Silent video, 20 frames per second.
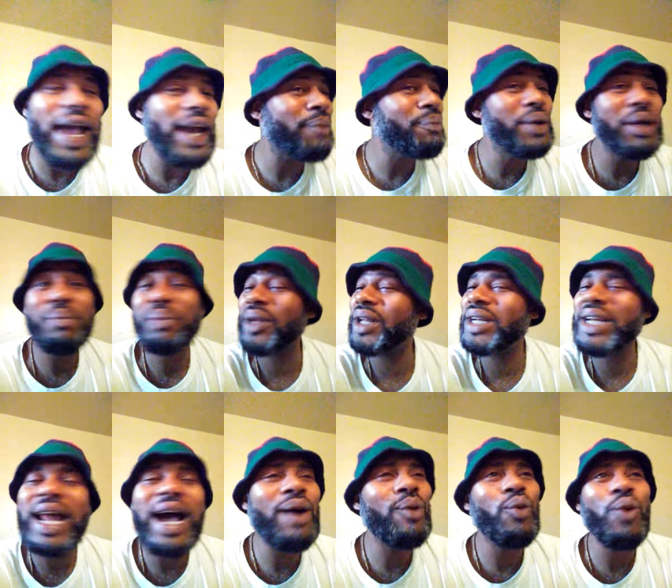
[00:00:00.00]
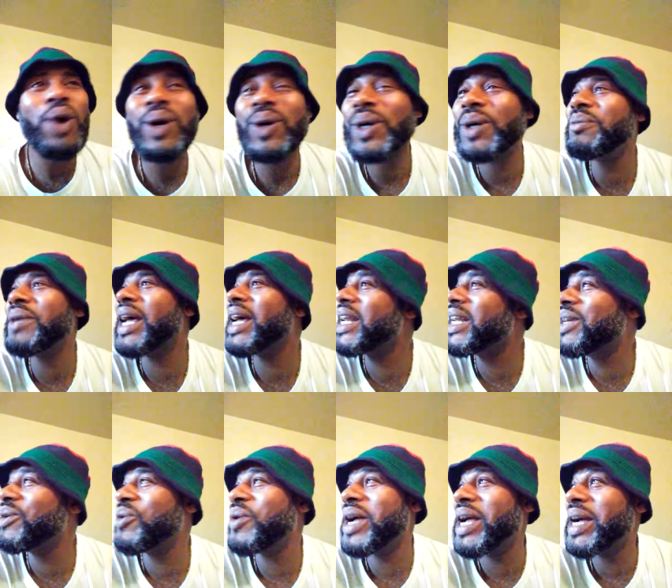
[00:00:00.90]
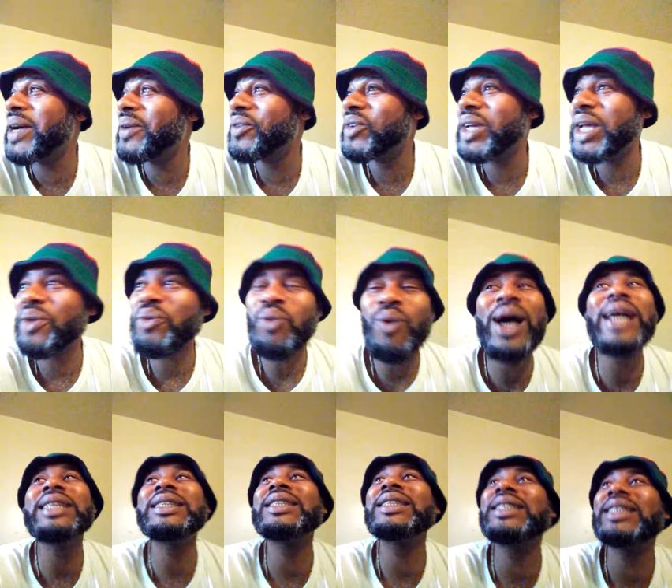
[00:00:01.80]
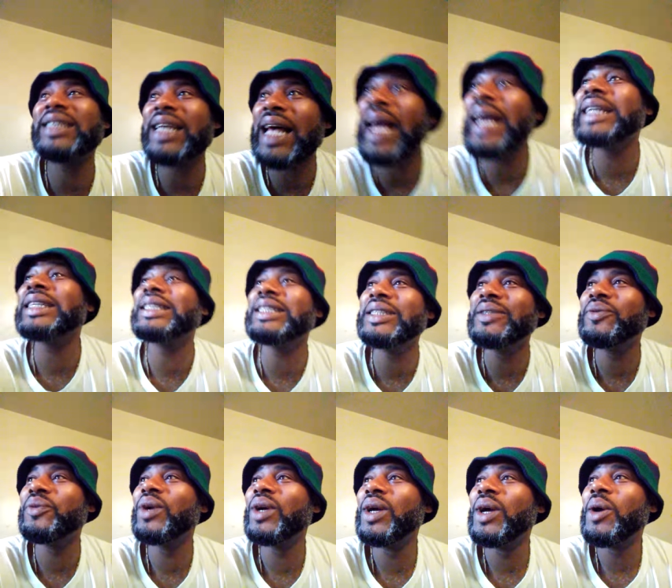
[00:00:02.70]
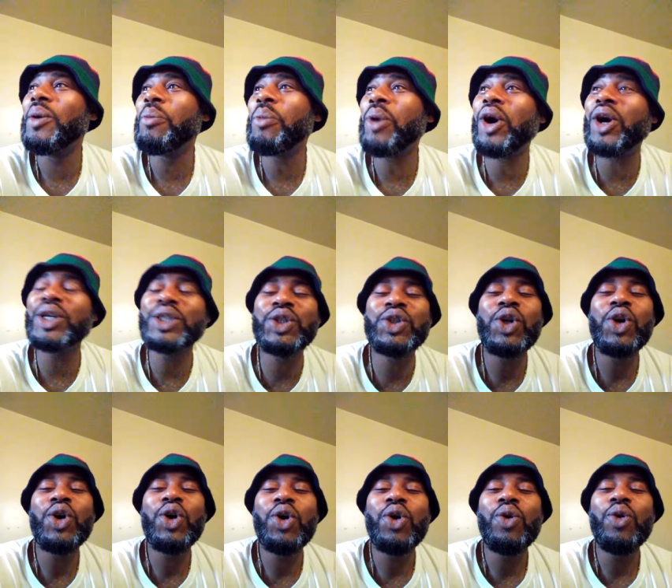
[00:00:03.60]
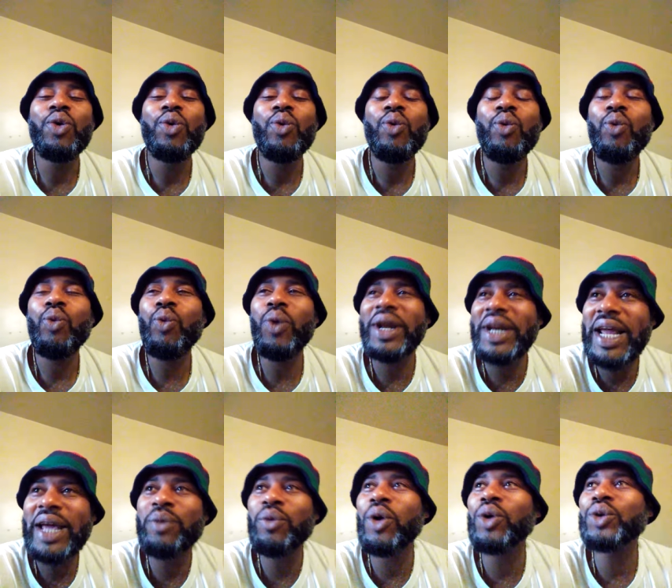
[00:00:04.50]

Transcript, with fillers: black people are not welcome anywhere in white society because when they